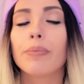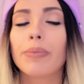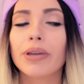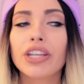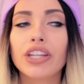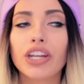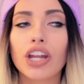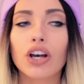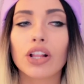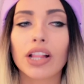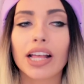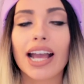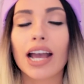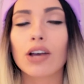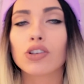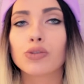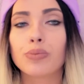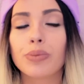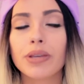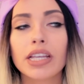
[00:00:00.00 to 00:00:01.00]
But, you know, like,
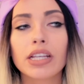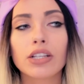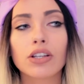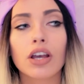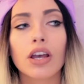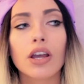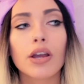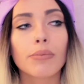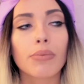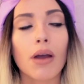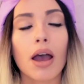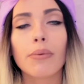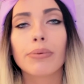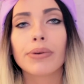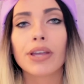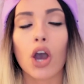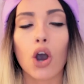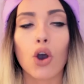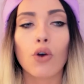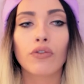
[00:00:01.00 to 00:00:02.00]
I was being
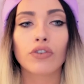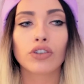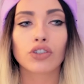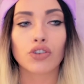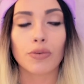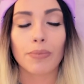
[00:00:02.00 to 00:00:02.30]
probably over